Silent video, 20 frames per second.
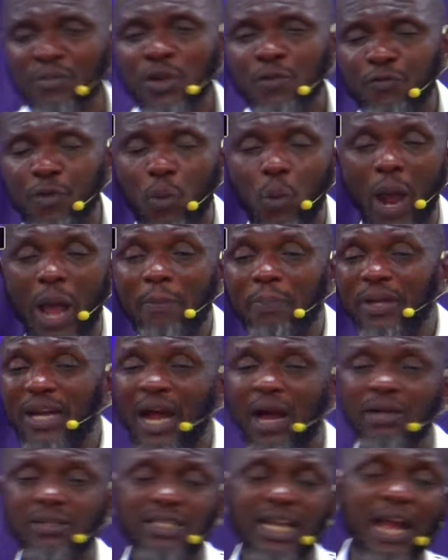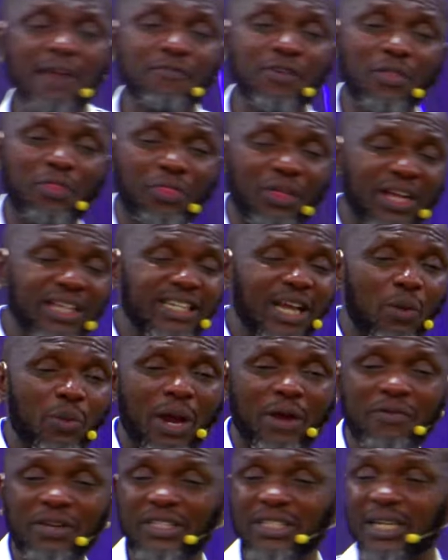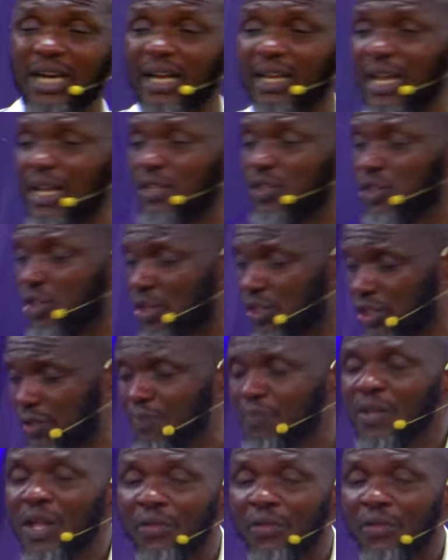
for wiping out everything that that were written against us.